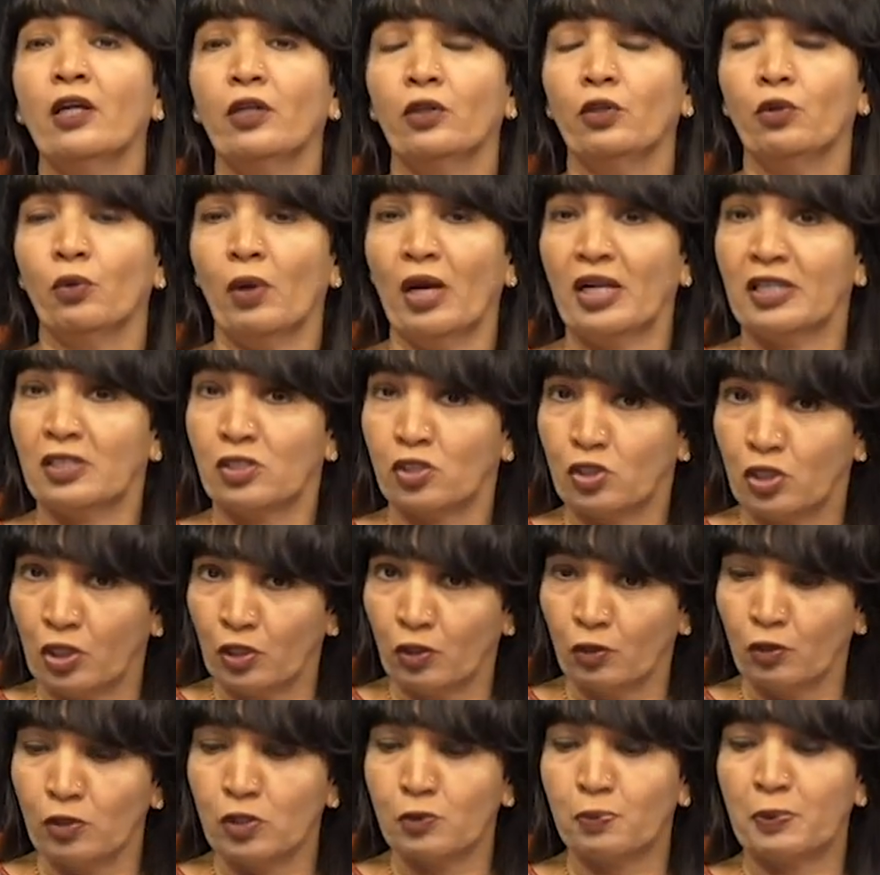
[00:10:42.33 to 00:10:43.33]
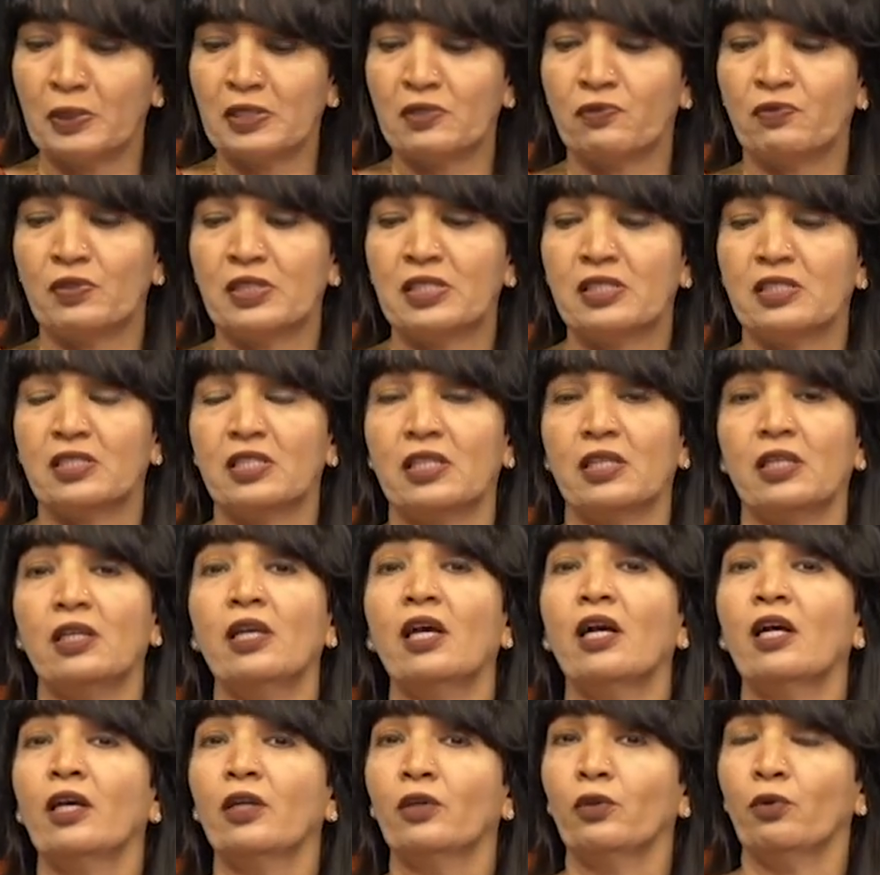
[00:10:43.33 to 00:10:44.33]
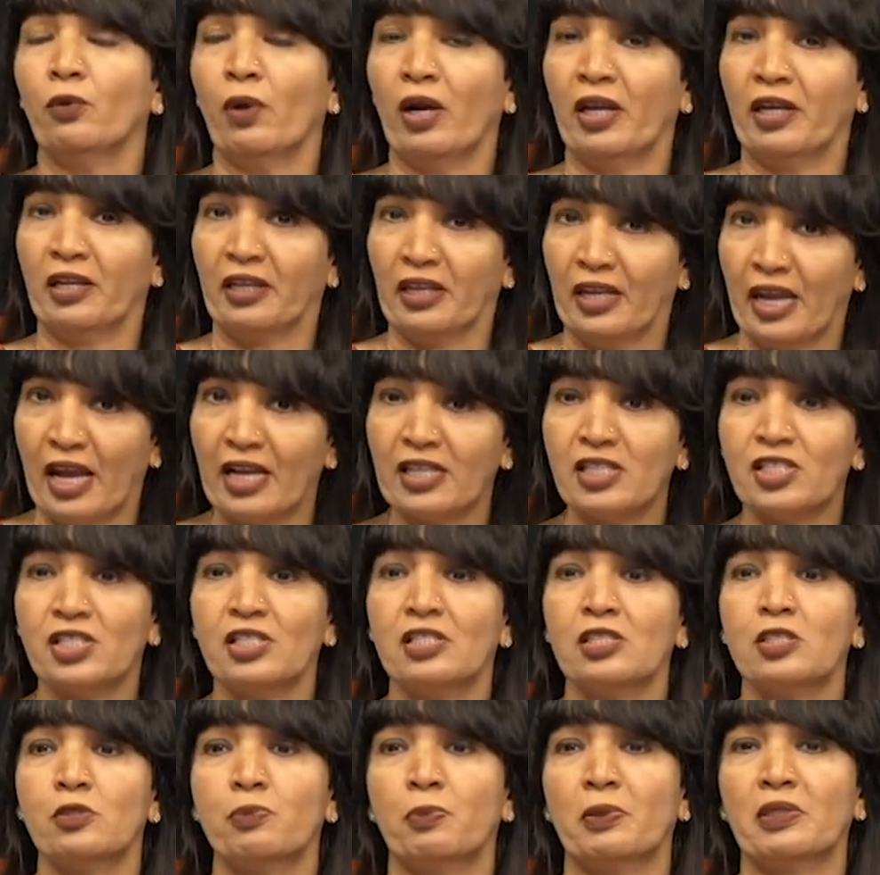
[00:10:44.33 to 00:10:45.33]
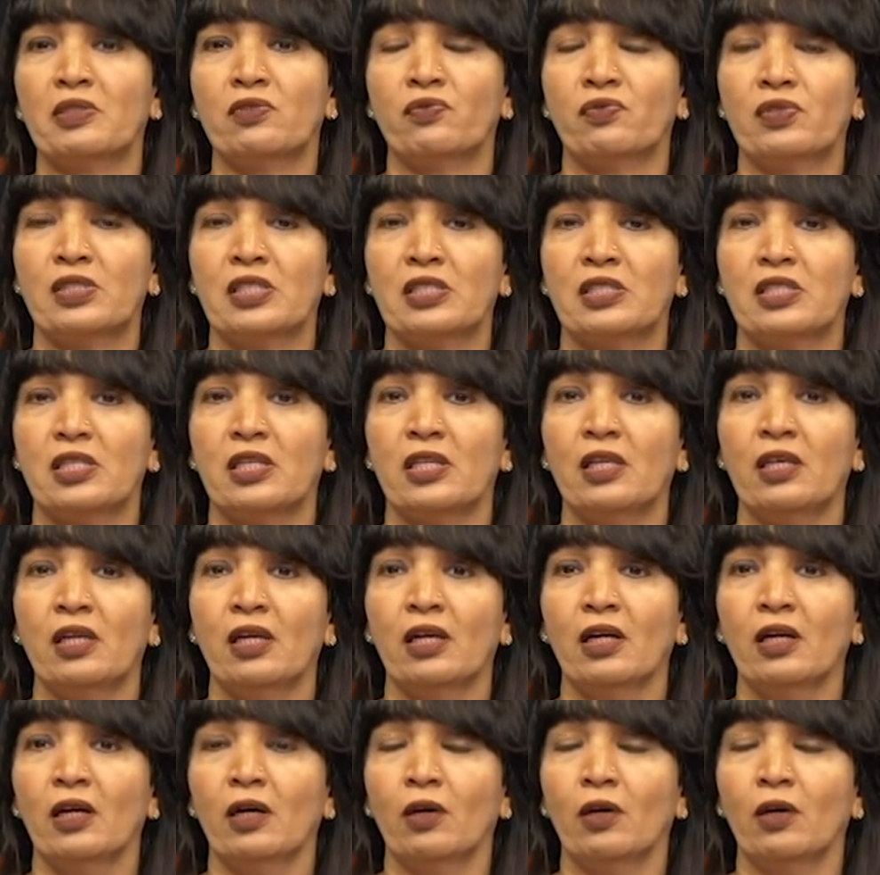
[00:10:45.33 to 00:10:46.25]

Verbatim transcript: you had stereo specificity, you had reaction specificity.